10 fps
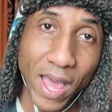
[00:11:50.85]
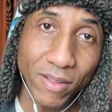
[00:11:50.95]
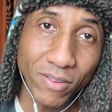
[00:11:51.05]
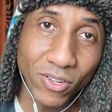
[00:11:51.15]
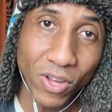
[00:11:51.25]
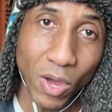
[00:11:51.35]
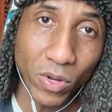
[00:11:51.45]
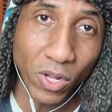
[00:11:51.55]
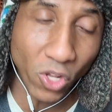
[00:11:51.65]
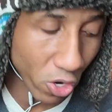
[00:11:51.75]
You know, I want to
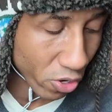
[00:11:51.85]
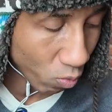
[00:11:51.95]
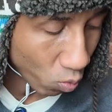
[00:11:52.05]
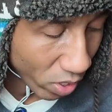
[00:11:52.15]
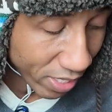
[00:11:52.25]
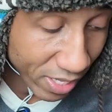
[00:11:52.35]
learn what is.